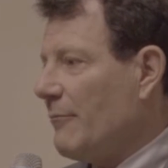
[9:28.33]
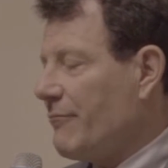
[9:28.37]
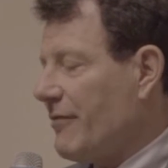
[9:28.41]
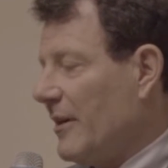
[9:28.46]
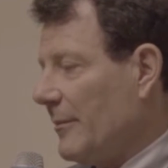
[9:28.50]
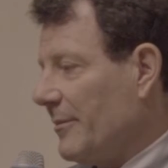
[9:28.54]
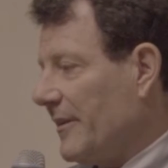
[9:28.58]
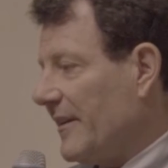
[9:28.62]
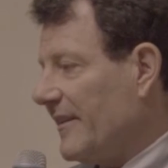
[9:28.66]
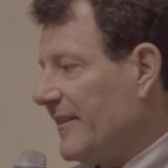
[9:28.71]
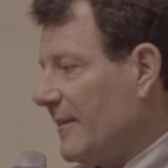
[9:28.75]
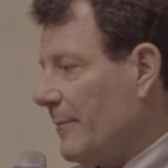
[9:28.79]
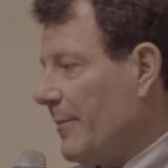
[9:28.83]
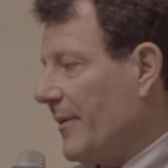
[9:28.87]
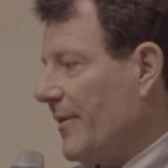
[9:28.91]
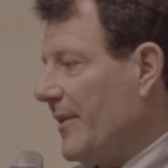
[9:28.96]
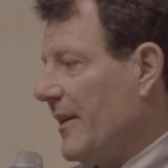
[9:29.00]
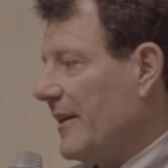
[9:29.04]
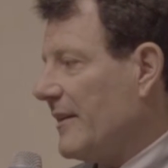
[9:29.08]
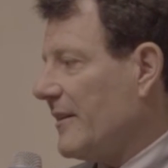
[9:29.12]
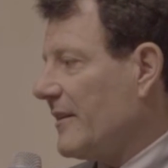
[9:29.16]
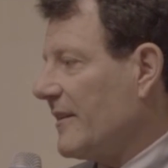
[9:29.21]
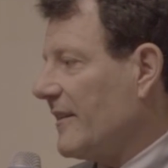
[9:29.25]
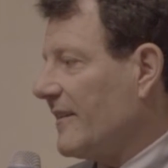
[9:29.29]
probably
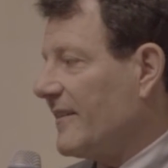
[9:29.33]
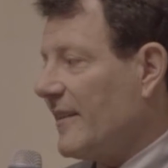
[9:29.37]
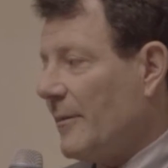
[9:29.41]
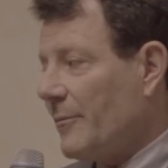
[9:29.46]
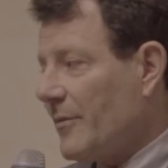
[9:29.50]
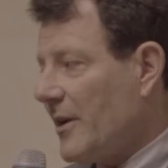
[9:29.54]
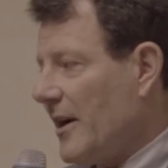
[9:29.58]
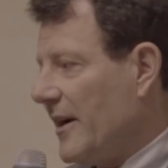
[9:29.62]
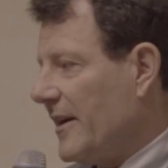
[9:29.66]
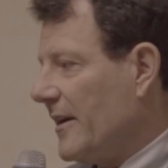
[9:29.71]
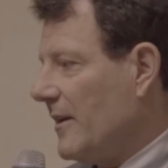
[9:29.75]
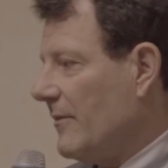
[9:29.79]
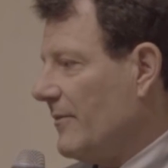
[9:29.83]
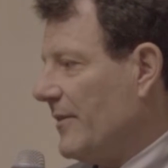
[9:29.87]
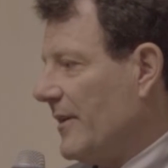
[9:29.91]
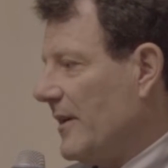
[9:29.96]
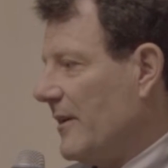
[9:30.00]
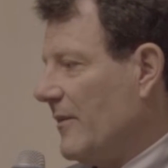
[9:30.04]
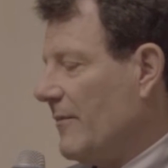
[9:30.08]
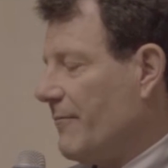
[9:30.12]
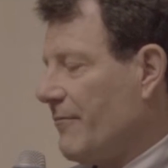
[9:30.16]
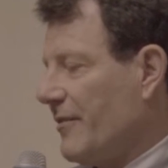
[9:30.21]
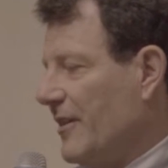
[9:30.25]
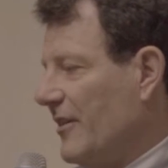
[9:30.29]
sympathetic to some kind of
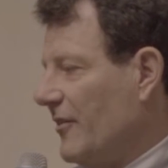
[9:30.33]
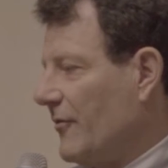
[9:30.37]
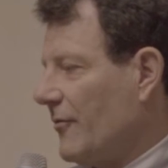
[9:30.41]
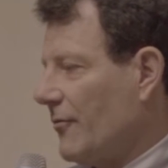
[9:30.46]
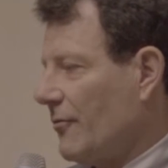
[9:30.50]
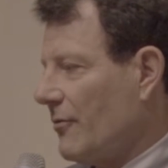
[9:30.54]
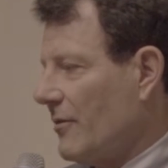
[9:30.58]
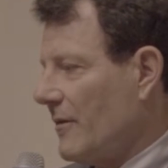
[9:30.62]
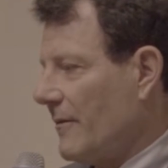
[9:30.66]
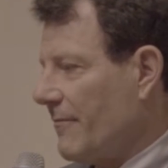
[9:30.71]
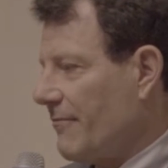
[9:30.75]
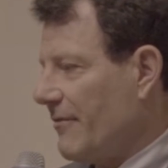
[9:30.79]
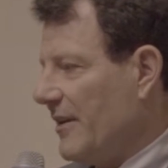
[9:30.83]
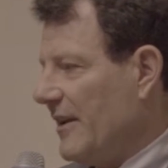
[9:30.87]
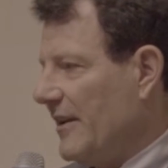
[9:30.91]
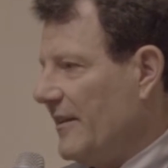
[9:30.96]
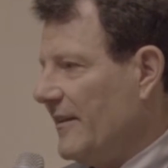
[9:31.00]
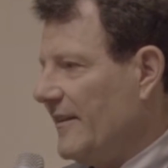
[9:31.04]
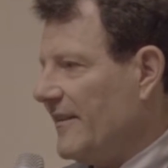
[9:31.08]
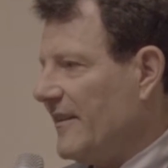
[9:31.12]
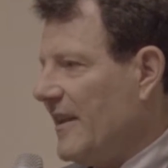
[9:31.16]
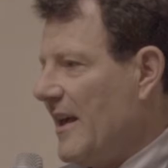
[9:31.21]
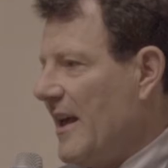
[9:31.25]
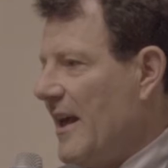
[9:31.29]
a freeze for a
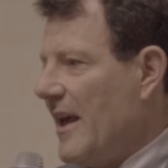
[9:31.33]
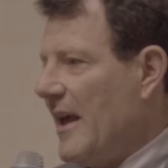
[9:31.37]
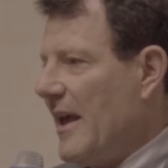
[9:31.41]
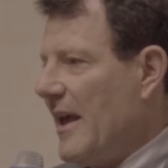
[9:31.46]
freeze.